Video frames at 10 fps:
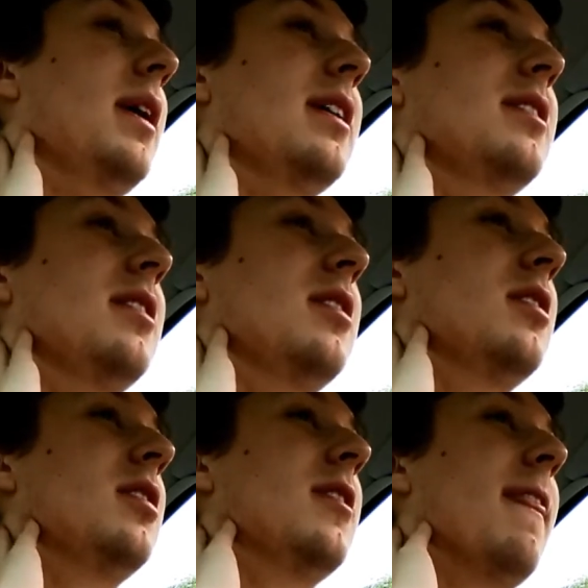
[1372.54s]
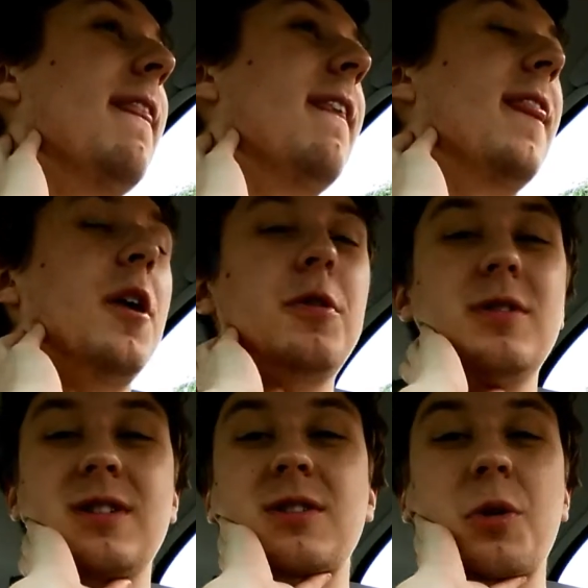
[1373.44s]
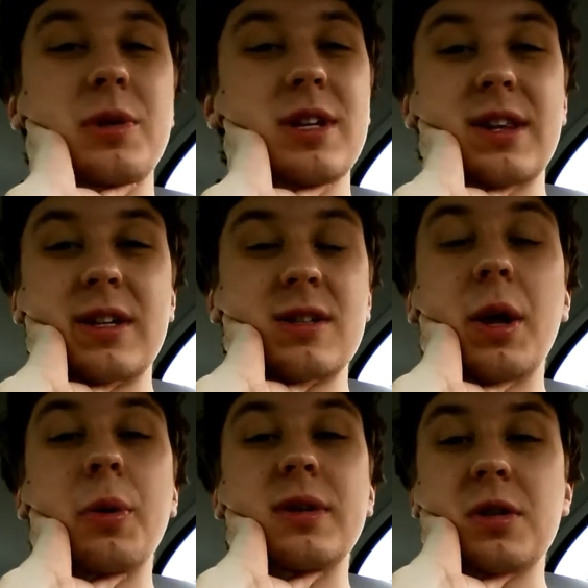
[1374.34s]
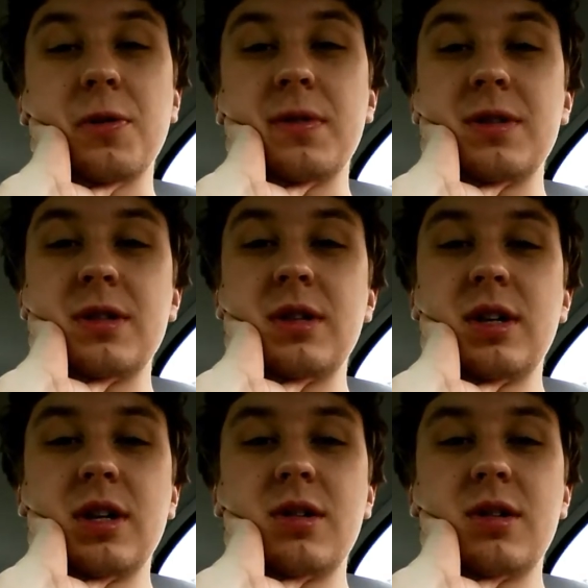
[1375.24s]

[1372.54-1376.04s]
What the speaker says: Man, Hardee's is always like the slowest service,